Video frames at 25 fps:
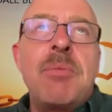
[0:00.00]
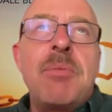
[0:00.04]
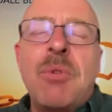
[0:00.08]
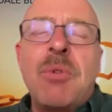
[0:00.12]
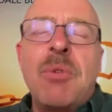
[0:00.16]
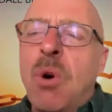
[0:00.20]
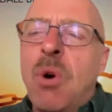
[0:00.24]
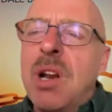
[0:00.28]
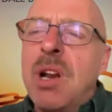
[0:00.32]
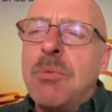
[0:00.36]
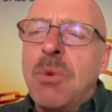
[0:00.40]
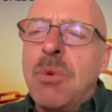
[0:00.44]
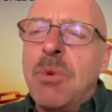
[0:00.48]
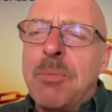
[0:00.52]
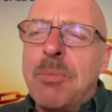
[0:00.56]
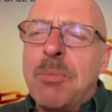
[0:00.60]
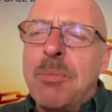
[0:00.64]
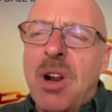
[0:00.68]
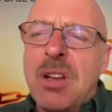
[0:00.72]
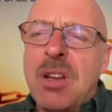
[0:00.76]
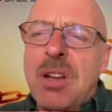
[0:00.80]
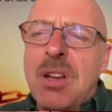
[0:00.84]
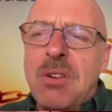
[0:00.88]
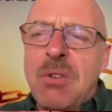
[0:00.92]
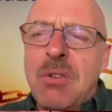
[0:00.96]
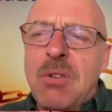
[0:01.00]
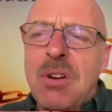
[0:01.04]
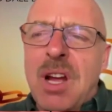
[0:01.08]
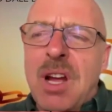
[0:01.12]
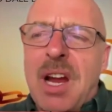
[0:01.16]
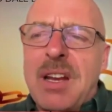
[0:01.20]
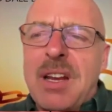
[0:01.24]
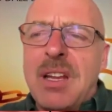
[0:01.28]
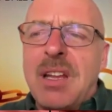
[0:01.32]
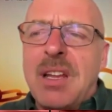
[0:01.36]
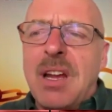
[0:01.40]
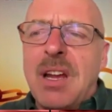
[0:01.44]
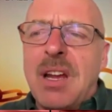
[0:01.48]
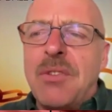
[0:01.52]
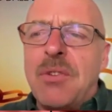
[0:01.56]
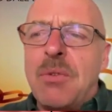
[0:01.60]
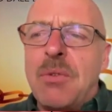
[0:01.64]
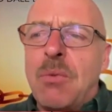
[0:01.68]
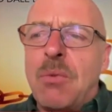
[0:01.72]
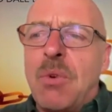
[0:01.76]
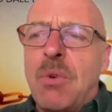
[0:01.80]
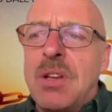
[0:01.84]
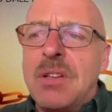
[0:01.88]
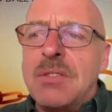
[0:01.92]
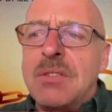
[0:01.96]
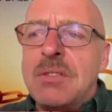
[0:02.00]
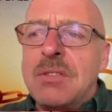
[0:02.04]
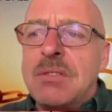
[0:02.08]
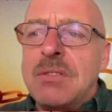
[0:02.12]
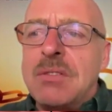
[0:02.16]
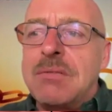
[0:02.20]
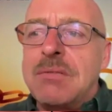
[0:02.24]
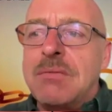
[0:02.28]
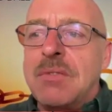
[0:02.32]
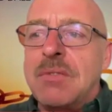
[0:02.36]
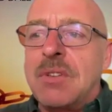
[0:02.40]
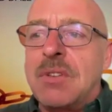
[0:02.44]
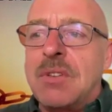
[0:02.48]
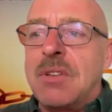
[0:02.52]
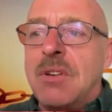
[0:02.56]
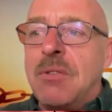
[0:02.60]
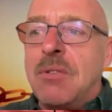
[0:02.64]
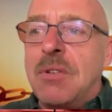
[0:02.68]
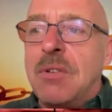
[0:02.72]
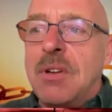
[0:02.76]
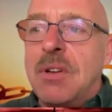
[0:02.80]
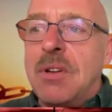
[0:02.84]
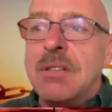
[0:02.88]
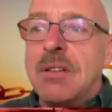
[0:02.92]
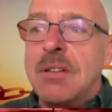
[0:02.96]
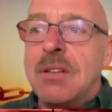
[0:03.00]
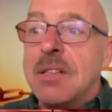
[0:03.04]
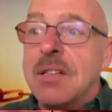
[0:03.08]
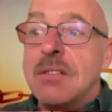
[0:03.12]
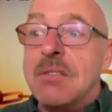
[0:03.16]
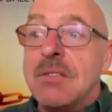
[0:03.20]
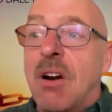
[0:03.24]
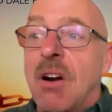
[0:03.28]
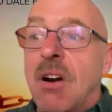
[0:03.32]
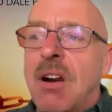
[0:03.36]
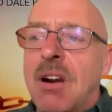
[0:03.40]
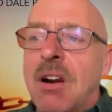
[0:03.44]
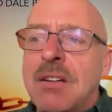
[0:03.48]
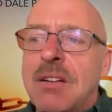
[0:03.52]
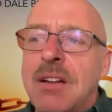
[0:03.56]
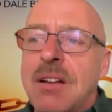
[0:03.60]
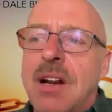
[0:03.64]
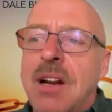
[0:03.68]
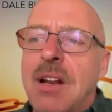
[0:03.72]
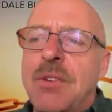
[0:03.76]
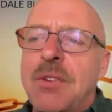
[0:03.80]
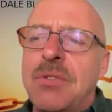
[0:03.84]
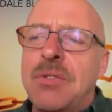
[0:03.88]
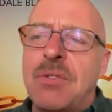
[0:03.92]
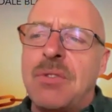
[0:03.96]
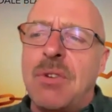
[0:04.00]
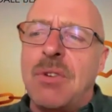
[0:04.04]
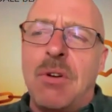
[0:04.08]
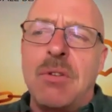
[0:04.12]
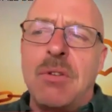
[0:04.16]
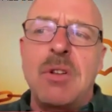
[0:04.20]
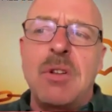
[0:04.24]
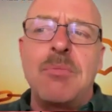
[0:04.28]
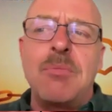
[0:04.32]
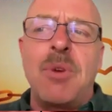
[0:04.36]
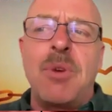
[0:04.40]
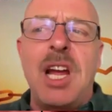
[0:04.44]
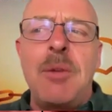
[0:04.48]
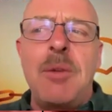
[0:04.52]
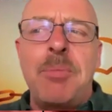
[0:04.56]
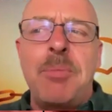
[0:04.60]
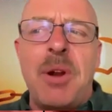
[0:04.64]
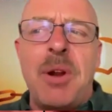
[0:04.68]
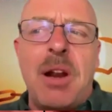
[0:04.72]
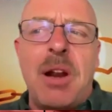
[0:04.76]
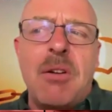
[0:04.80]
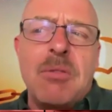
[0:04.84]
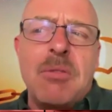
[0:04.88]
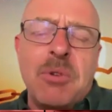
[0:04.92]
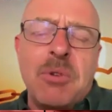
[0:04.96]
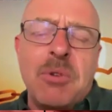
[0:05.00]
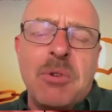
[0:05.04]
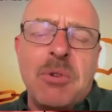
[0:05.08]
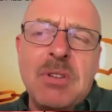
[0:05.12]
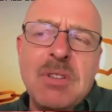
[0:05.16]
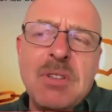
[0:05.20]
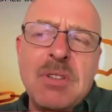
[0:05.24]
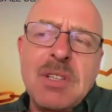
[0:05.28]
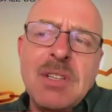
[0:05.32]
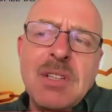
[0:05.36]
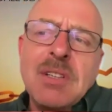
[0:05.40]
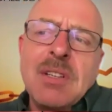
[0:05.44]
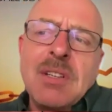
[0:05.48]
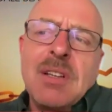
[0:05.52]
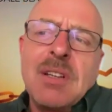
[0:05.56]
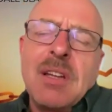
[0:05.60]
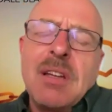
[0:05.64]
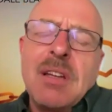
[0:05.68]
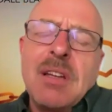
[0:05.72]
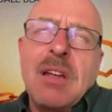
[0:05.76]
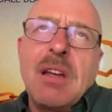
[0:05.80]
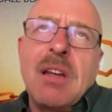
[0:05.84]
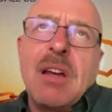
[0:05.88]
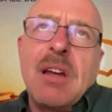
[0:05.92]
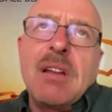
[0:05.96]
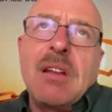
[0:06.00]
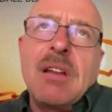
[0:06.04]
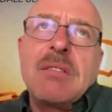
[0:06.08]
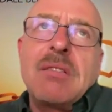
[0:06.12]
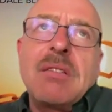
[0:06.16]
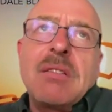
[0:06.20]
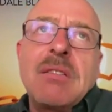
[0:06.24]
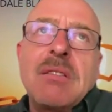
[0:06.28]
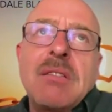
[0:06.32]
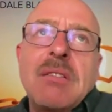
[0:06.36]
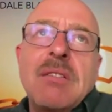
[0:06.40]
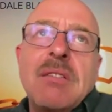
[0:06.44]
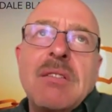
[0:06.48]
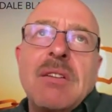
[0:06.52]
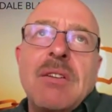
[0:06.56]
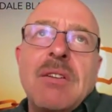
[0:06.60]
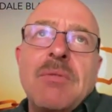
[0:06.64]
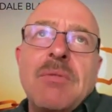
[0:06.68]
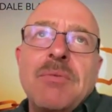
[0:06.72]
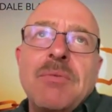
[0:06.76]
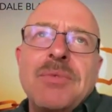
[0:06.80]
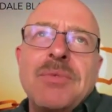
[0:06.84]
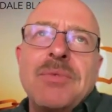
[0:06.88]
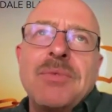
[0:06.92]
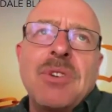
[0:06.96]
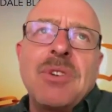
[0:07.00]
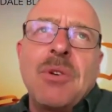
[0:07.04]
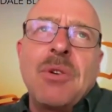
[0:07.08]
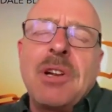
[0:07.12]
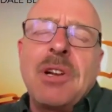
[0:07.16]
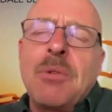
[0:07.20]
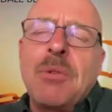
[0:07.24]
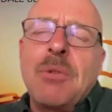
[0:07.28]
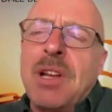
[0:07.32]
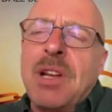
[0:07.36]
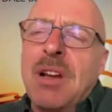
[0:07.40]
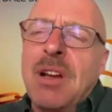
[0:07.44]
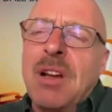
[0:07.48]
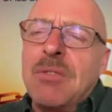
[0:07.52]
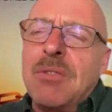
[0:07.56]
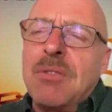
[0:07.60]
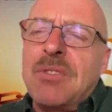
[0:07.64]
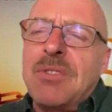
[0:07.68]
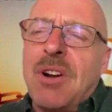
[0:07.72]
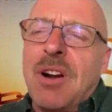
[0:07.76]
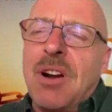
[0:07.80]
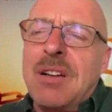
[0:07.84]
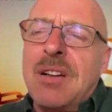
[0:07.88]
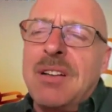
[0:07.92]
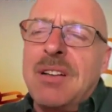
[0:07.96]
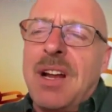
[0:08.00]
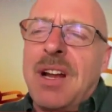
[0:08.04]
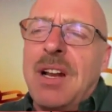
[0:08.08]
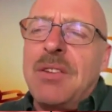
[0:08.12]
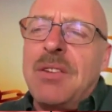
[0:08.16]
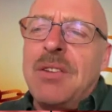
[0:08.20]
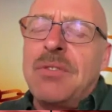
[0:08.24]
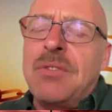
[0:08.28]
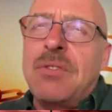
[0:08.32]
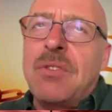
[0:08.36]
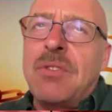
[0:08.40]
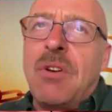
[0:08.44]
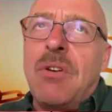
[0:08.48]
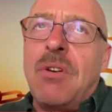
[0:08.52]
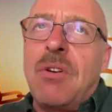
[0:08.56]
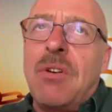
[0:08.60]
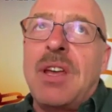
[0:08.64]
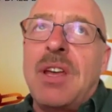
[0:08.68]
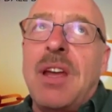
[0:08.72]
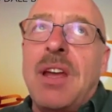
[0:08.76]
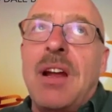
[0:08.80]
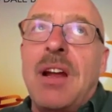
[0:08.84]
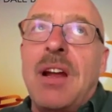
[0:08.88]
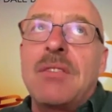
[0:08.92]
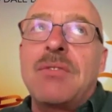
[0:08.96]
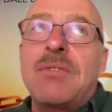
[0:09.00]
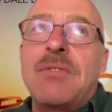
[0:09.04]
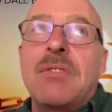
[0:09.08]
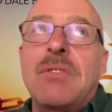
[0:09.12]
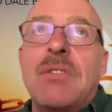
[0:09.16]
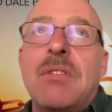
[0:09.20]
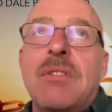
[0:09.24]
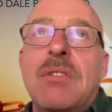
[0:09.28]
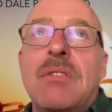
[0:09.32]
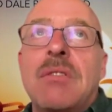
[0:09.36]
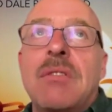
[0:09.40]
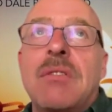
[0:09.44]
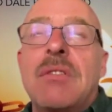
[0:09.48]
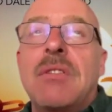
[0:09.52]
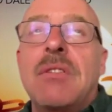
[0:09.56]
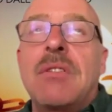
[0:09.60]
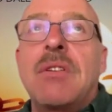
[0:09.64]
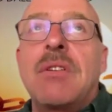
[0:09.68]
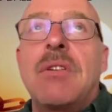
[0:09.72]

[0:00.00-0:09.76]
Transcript: what brought you and I together was, a dark night of the soul in my parable. And, so here we go. Dark night of the soul, cancer,